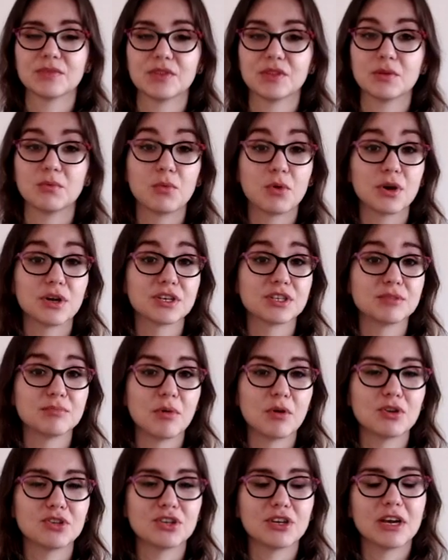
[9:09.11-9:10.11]
The more
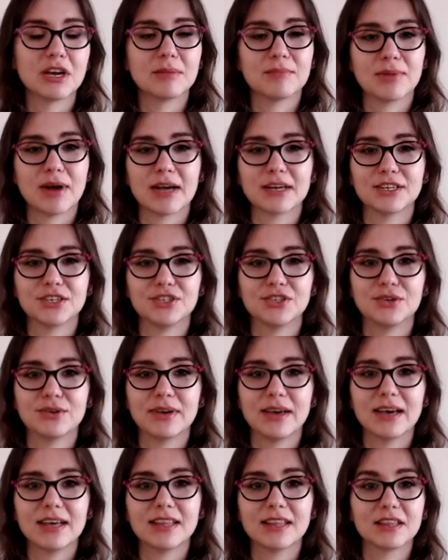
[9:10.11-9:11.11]
exposure and practice you
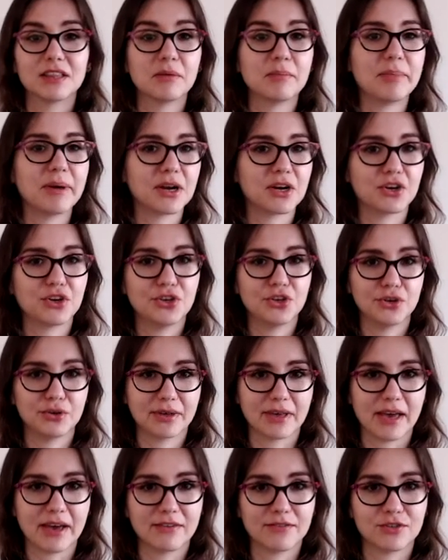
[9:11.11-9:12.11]
get, the better you'll
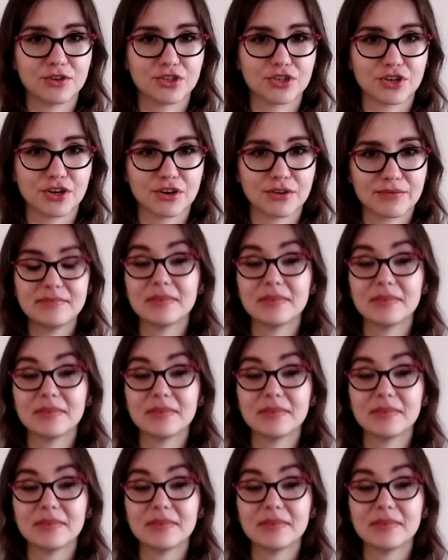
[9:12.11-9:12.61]
get for sure.